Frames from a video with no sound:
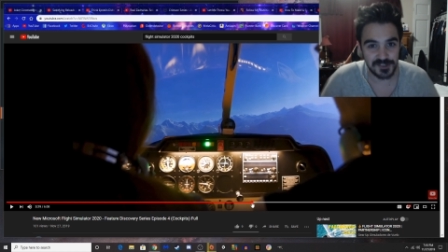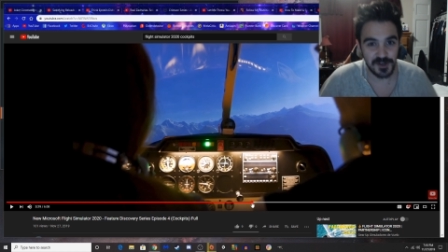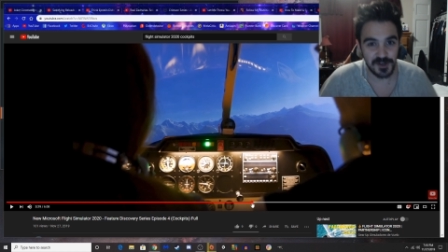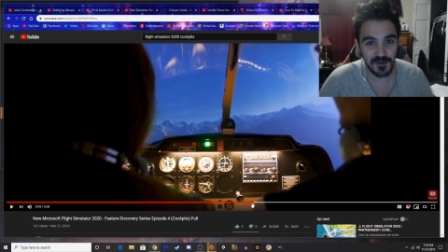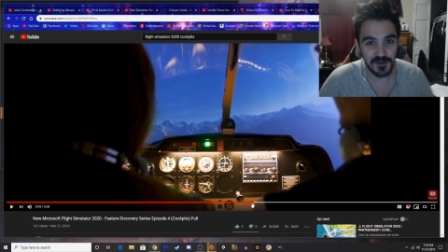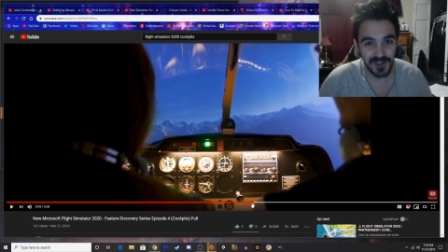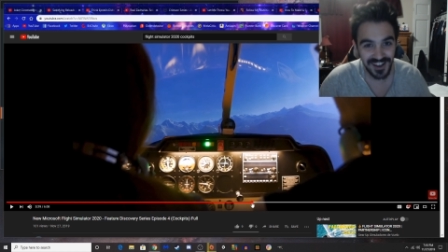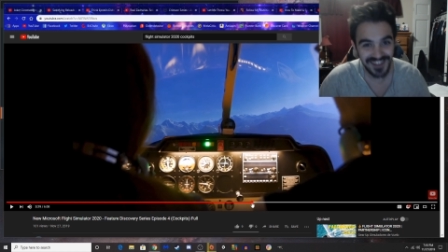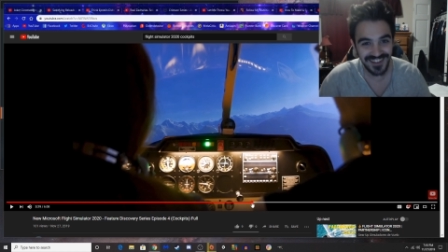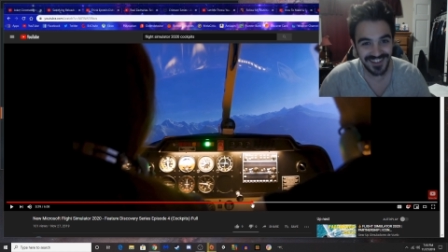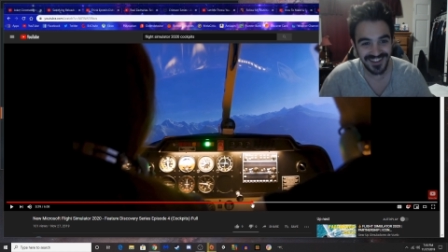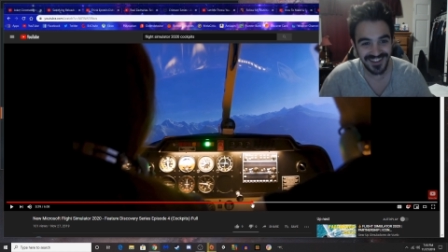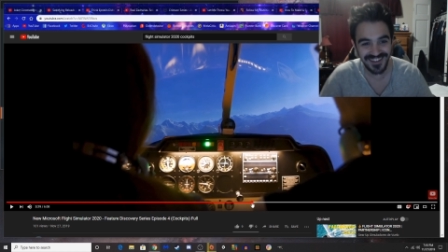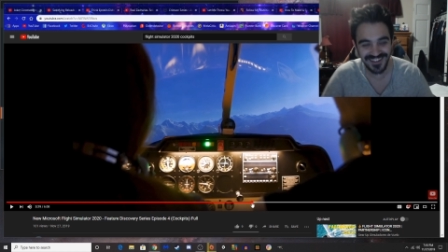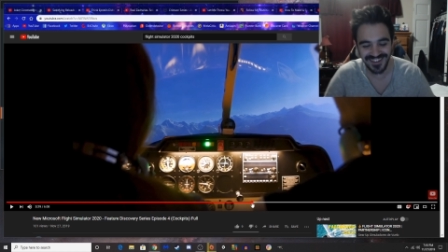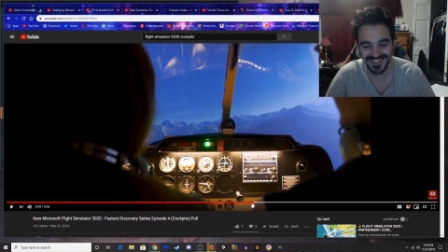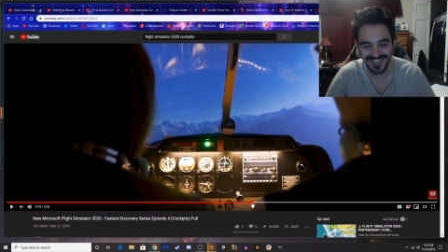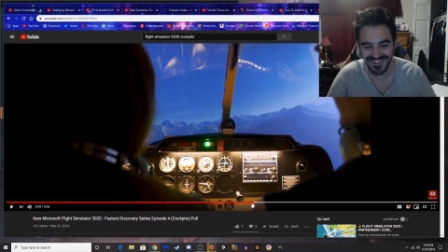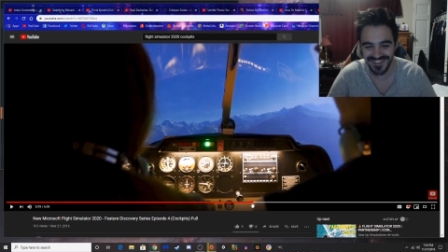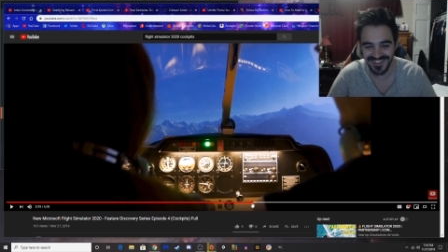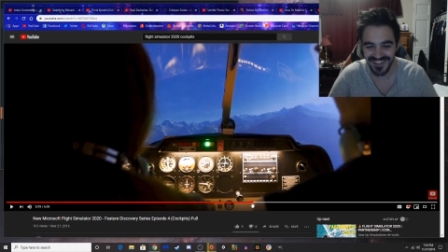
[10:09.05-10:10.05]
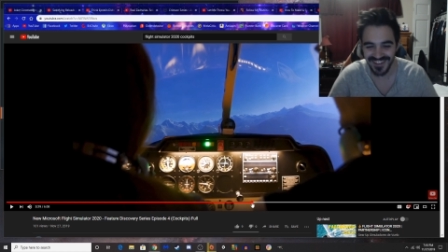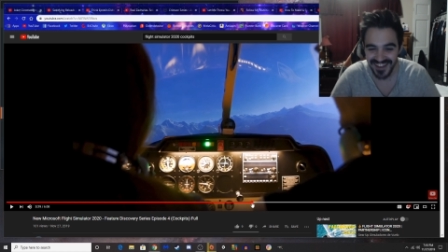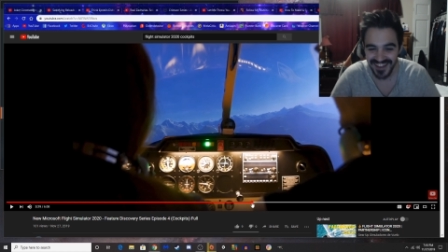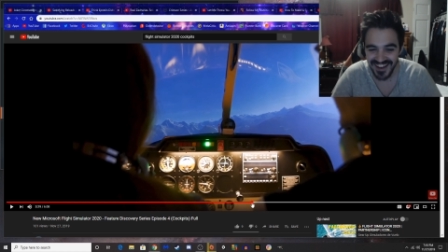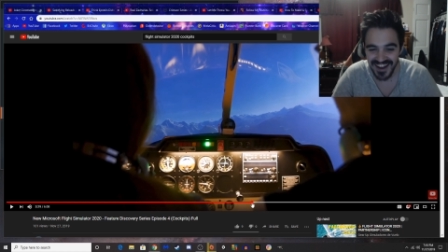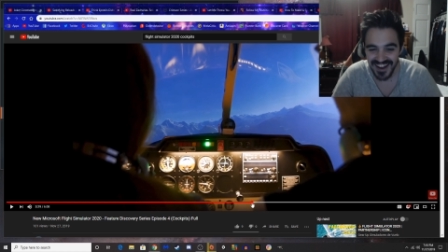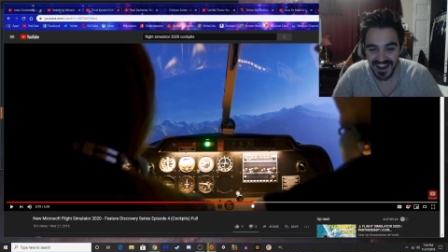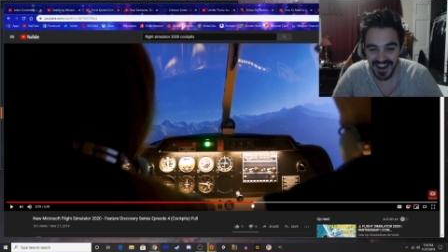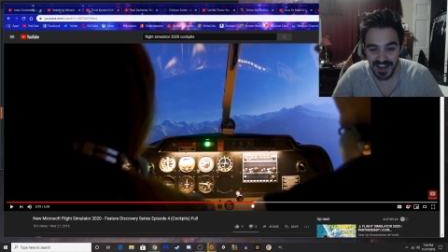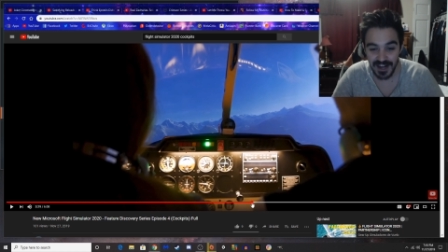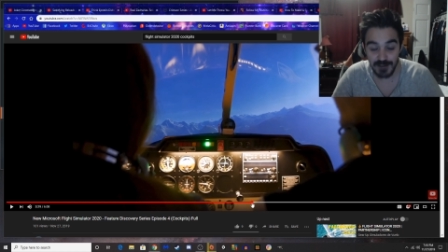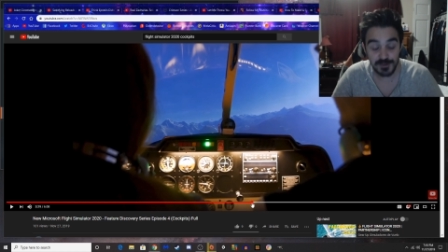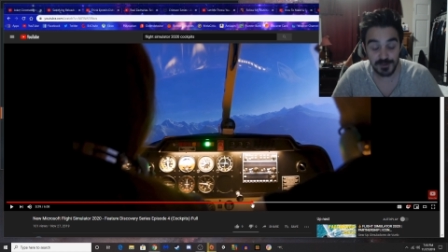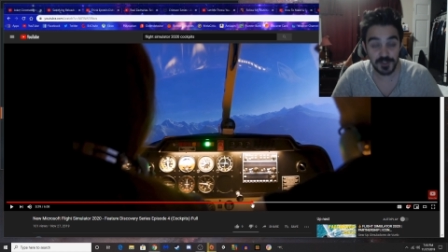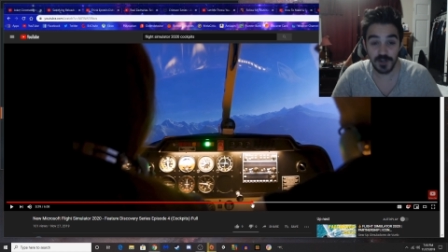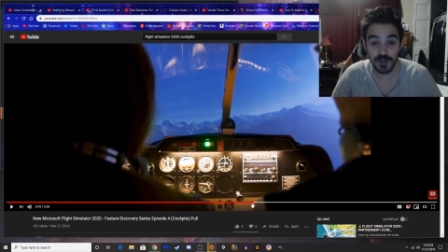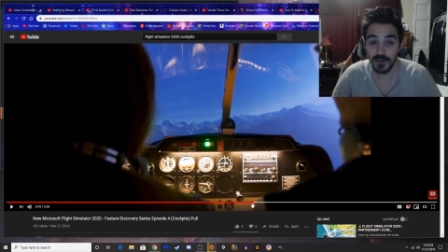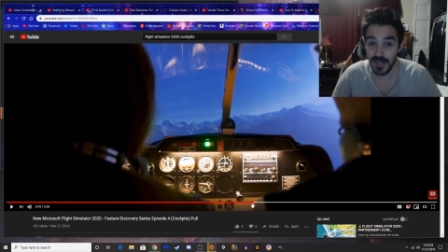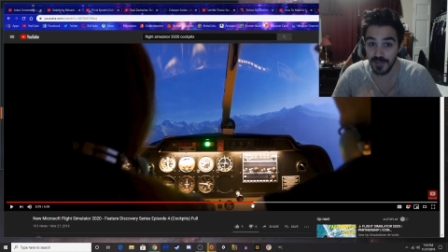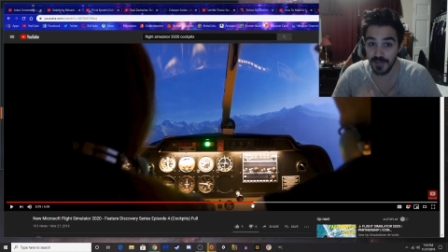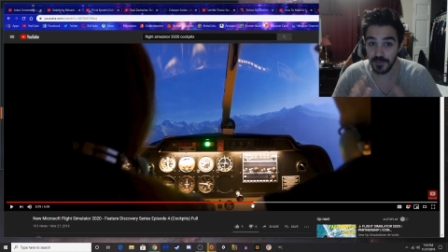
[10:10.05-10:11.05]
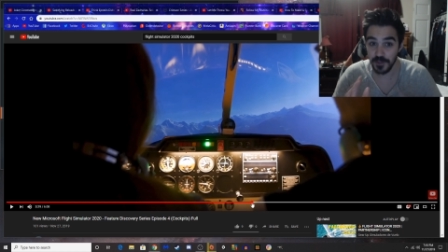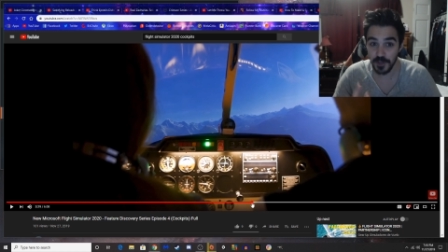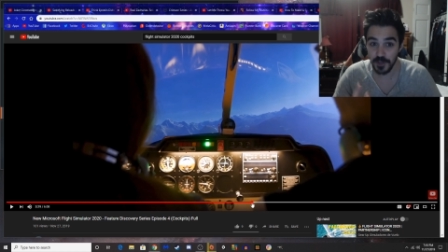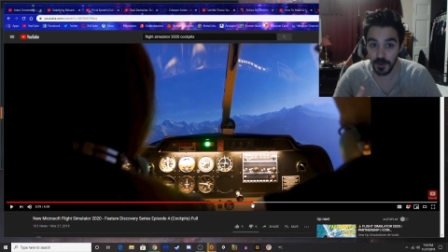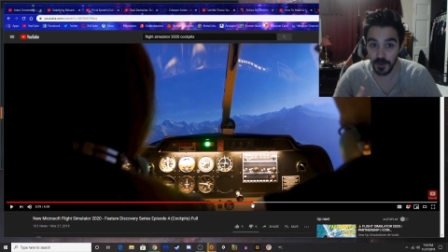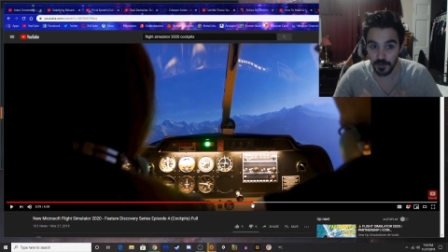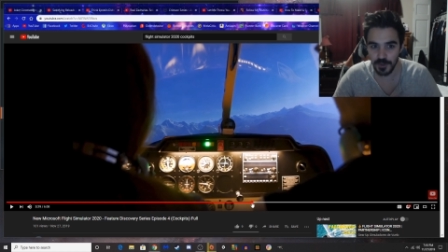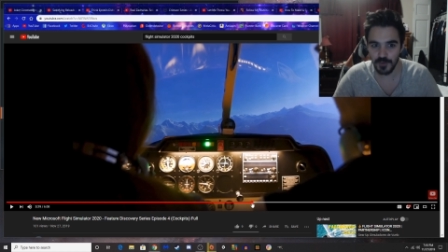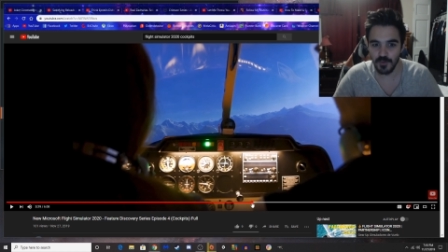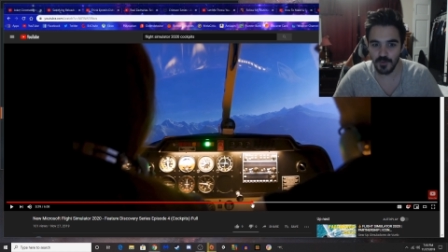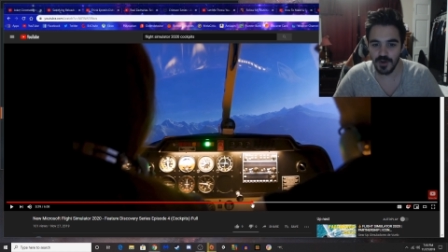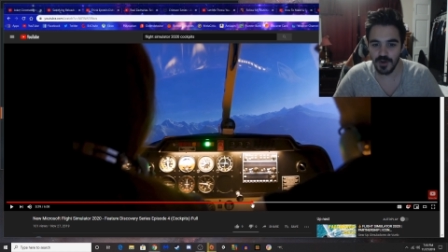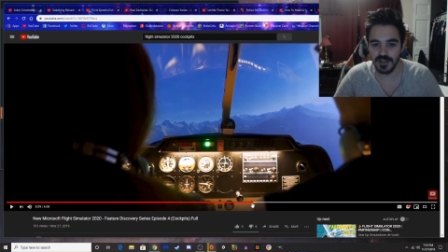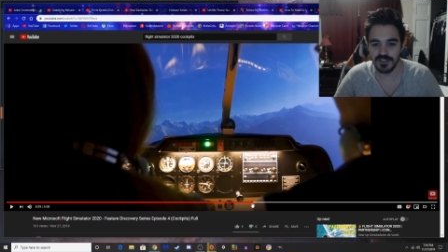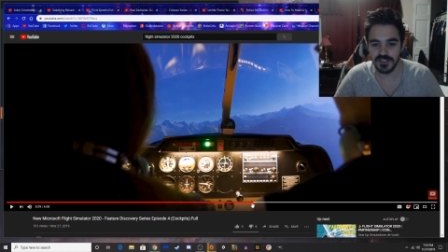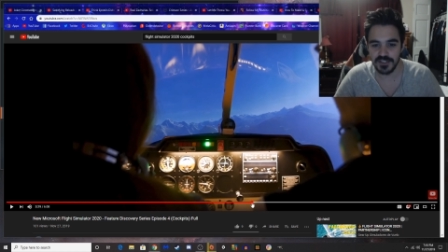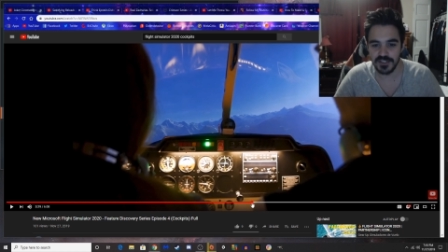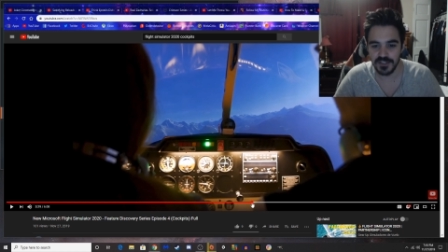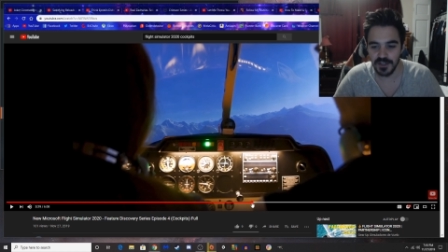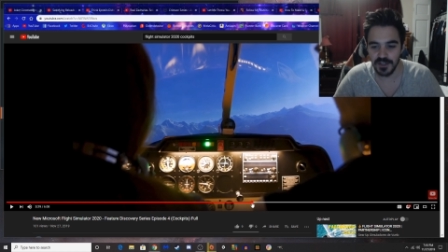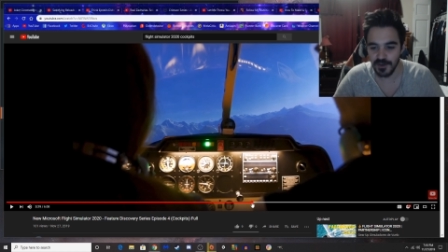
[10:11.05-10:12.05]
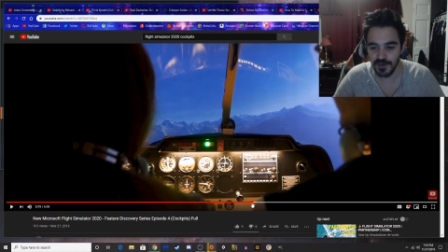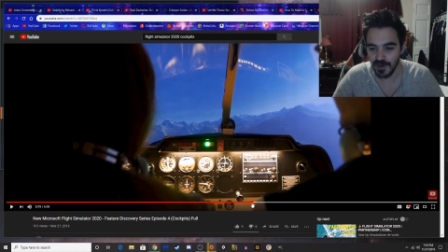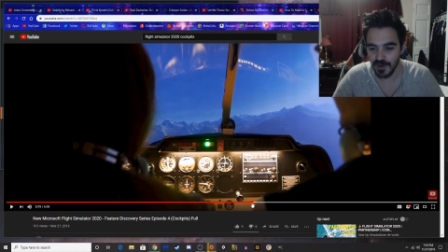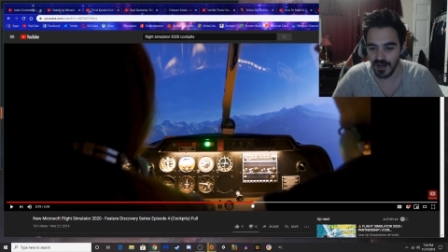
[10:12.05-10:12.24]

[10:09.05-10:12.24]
So, and I'm sure not the only one. So,